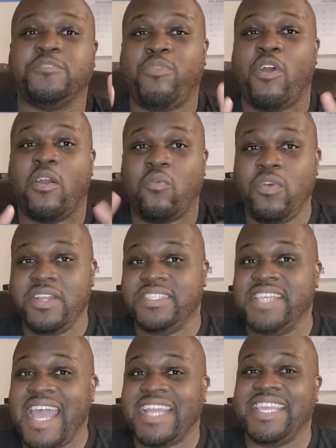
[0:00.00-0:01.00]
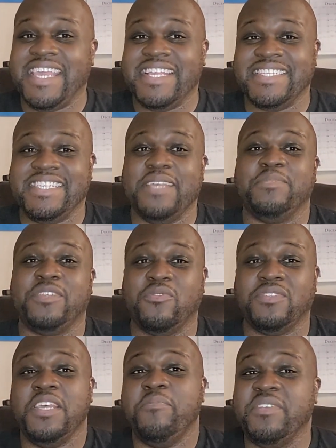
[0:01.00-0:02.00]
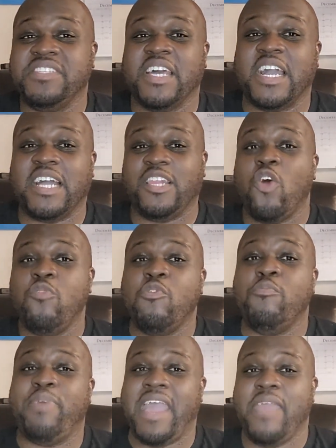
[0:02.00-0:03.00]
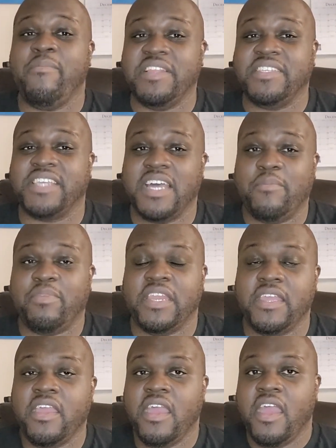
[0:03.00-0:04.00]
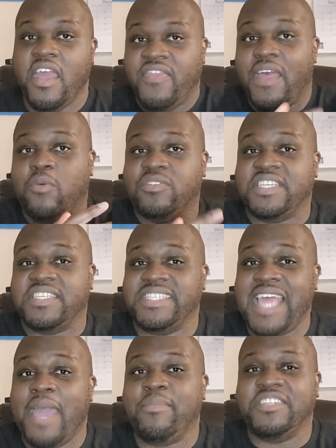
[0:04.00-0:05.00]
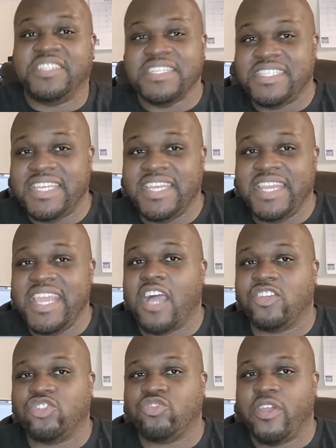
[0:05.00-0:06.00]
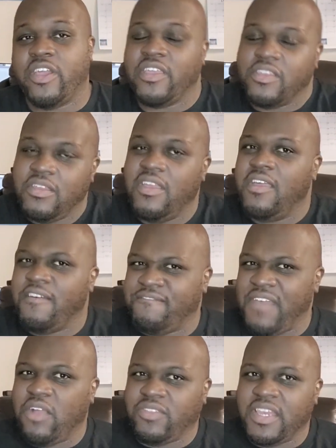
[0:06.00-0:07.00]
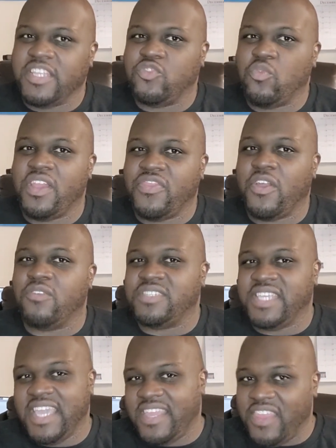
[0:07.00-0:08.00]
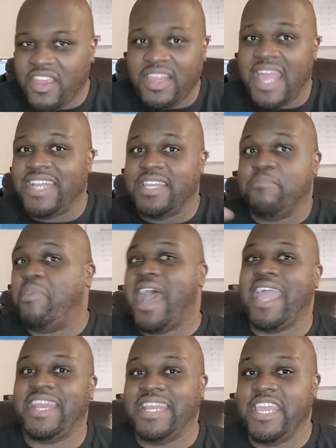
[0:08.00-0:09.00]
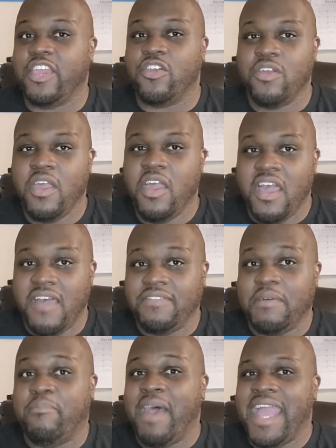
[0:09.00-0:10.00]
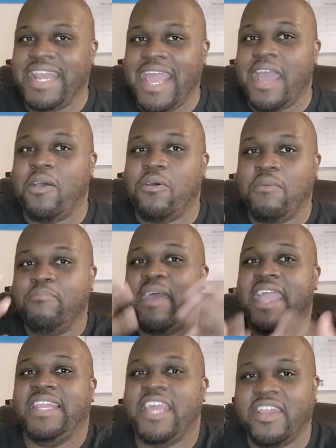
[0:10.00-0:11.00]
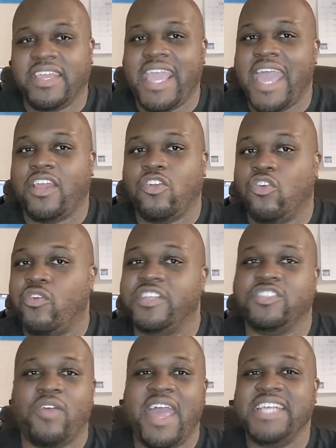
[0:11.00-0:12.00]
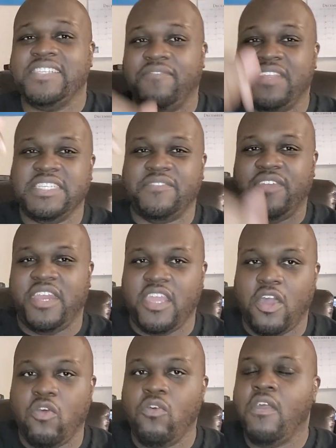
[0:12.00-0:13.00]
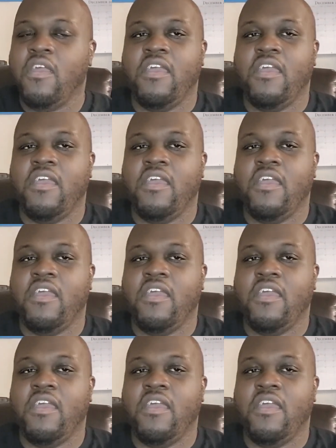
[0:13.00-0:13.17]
part, what exactly is Zip? So Zip is a global payments company that was established in Sydney, Australia, founded in 2013. They're like the pioneer of the buy now, pay later category. So as of this video,